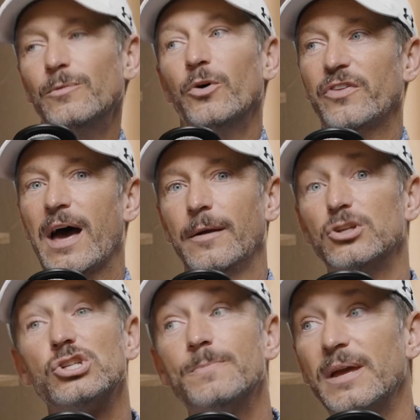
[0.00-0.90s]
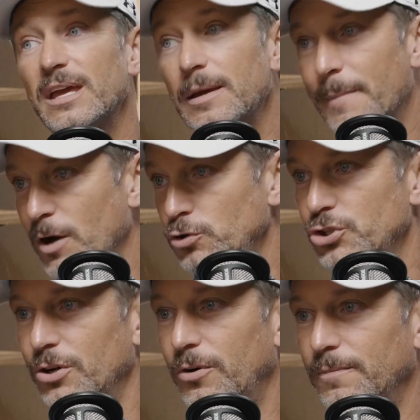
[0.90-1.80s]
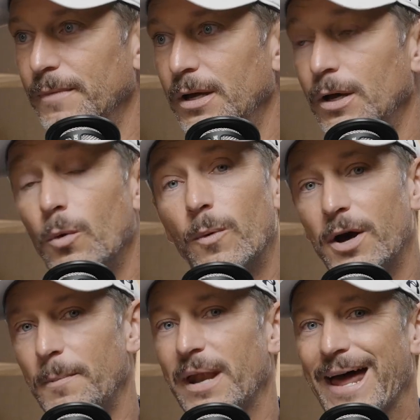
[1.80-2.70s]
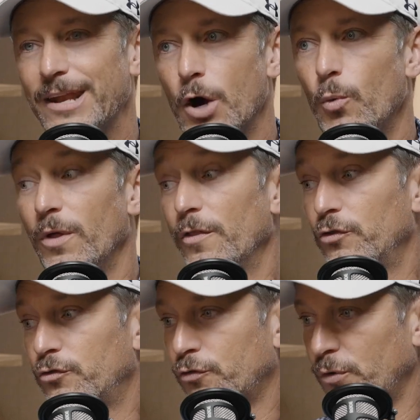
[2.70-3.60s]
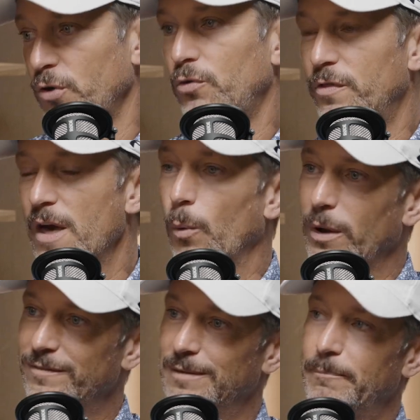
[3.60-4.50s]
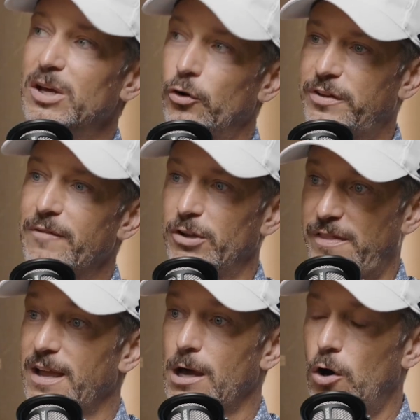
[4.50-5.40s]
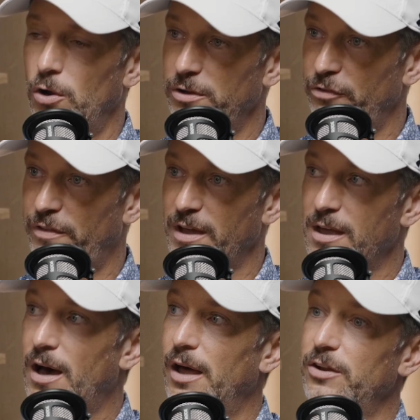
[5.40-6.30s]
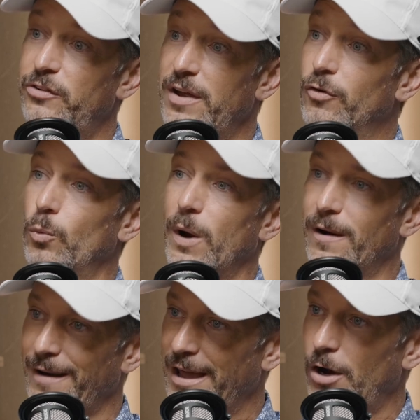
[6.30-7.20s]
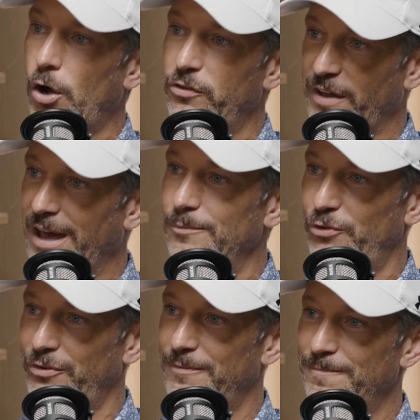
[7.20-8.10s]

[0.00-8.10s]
Was I just being emotional? Well, but I know what the truth that we've built everything on is that God is everywhere at all times.